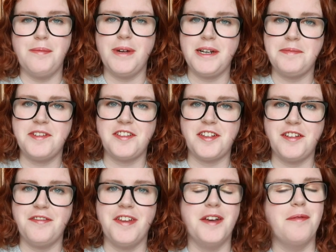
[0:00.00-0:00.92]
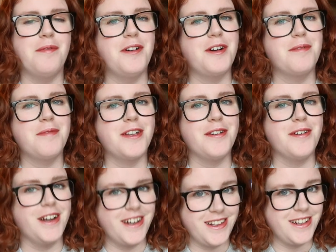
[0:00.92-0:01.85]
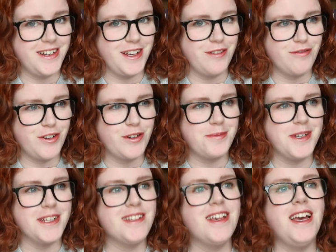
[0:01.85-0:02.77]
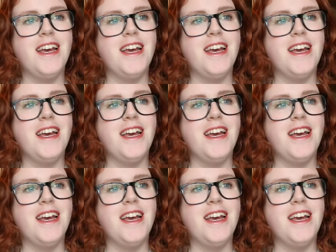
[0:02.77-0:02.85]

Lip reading: my name is Sophie and welcome to another day of Vlogmas.